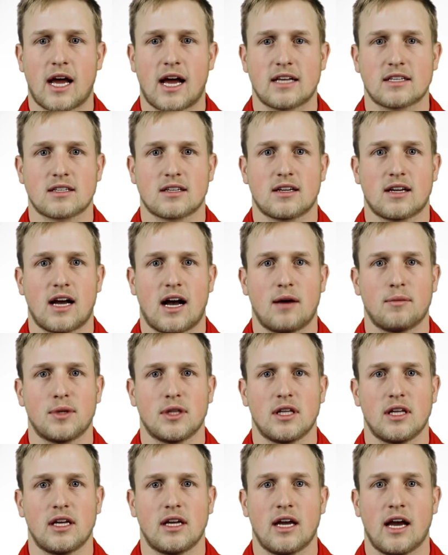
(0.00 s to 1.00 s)
ask
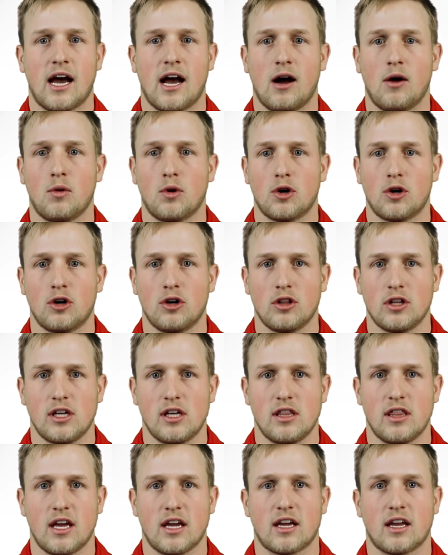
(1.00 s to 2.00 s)
commonly how
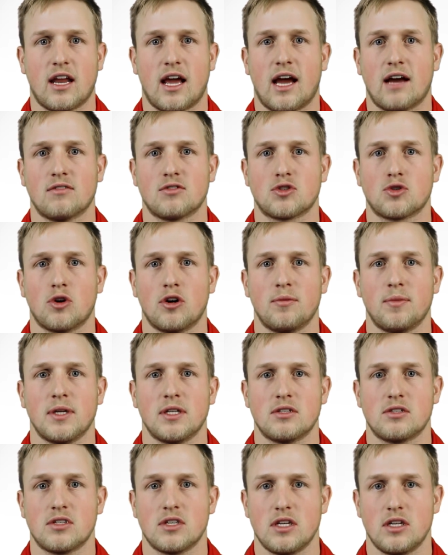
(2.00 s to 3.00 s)
early they can have
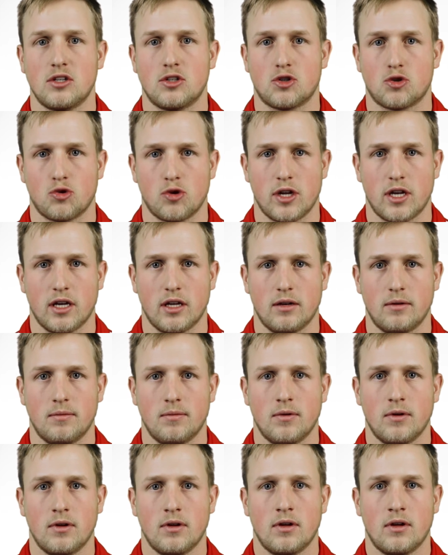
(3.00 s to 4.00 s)
soybean seed treated.
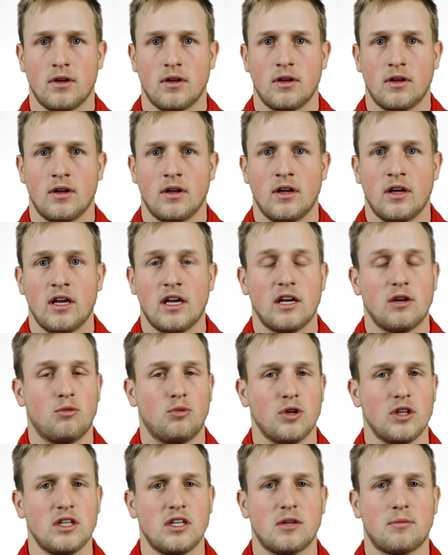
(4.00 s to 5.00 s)
It
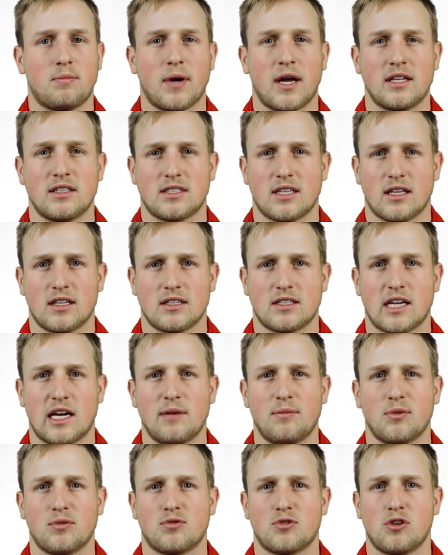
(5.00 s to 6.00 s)
really depends on the
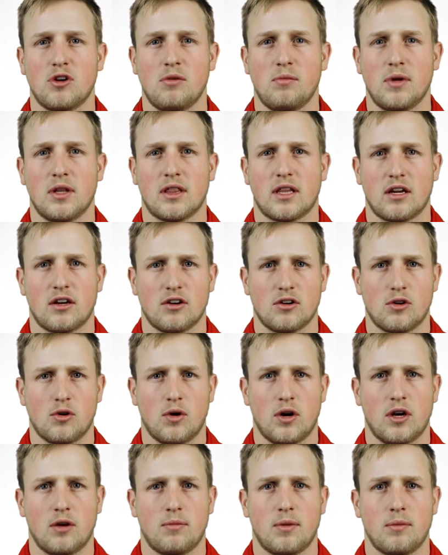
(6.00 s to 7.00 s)
type of treatment that you're
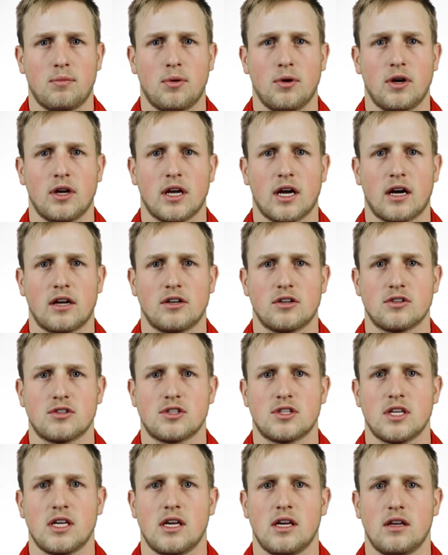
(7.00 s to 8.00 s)
going to be putting on your
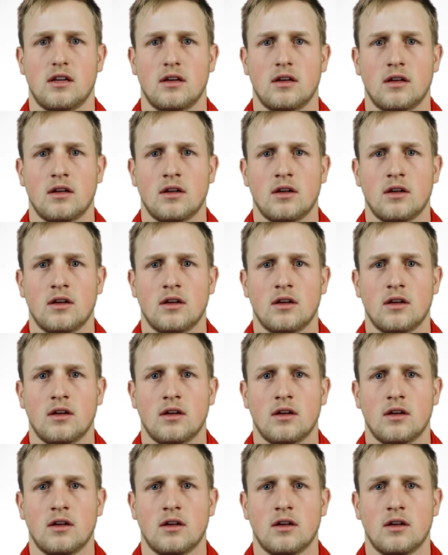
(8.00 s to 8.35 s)
seed.